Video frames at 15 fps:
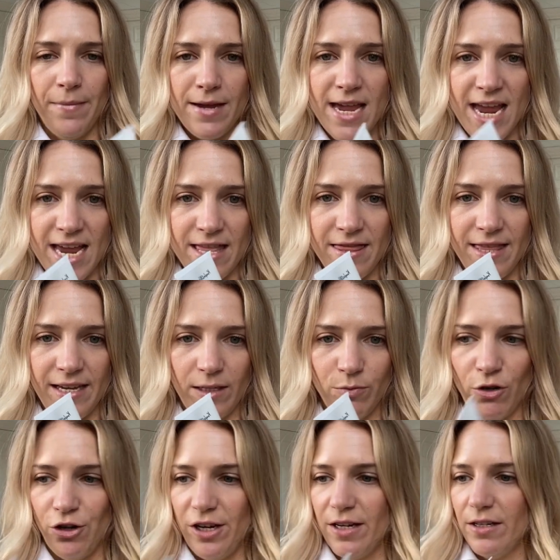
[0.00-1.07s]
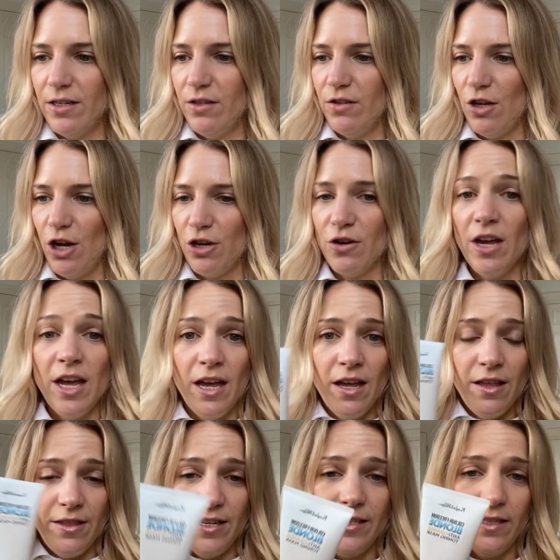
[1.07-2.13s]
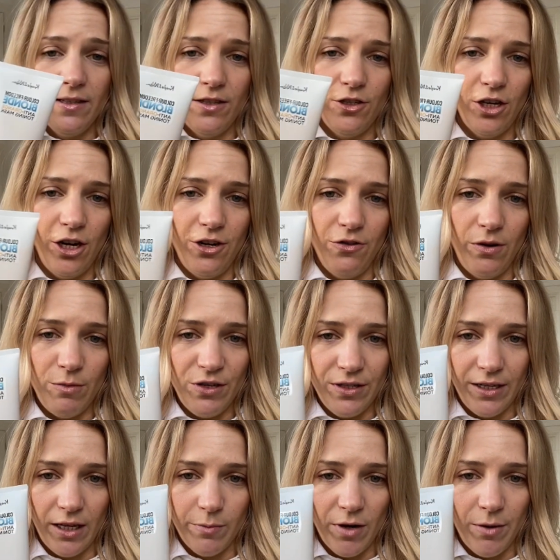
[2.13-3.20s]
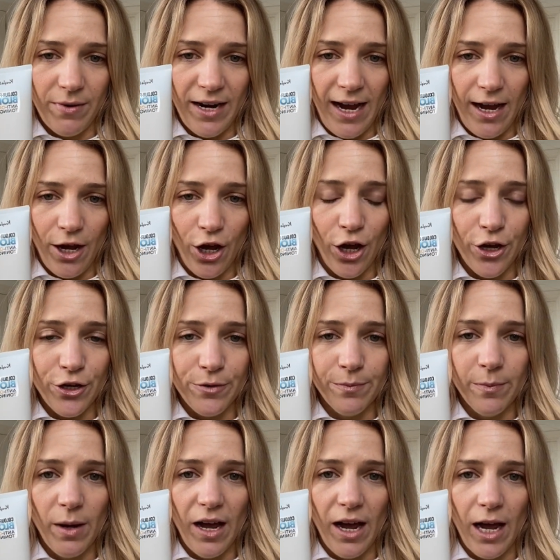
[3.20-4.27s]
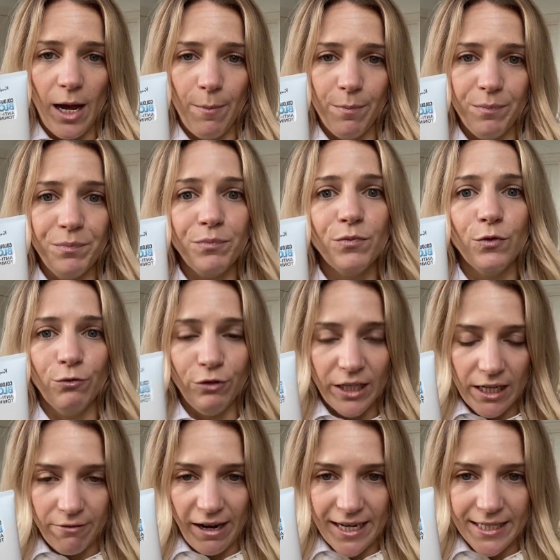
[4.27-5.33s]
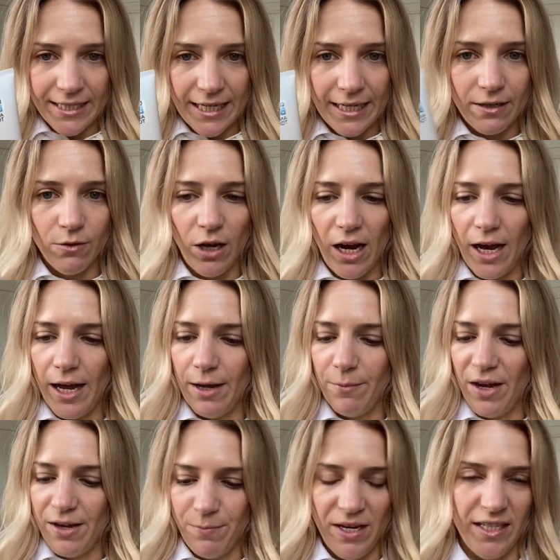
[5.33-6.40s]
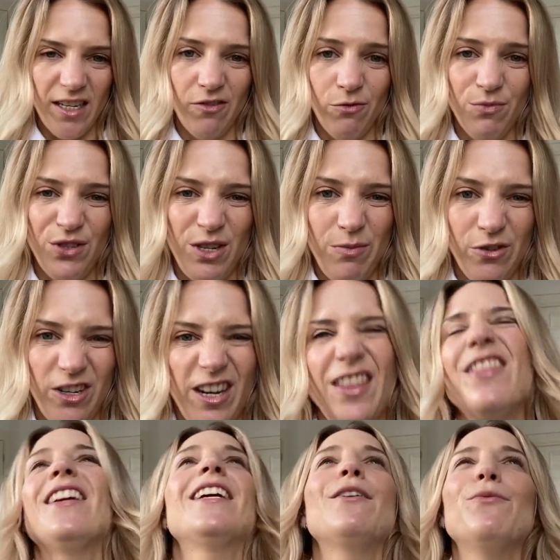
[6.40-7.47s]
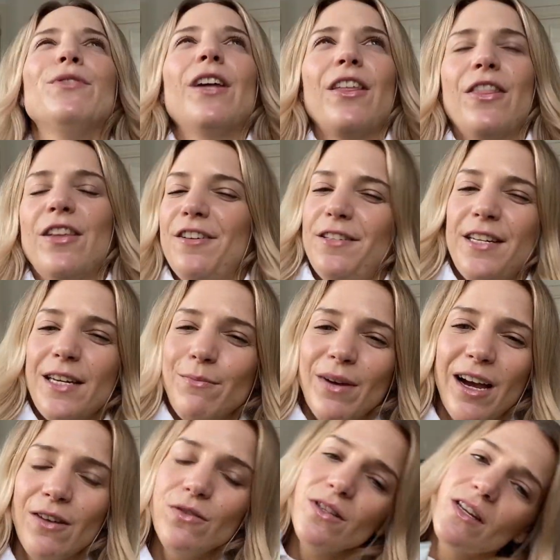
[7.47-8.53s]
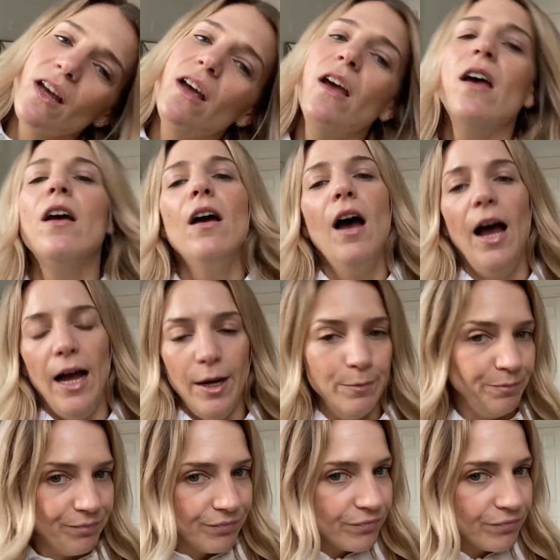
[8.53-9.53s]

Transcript: in this product. So this is the toner I'm using at the moment at home. Really rate it. I picked it up from Superdrug. I think it was like £13,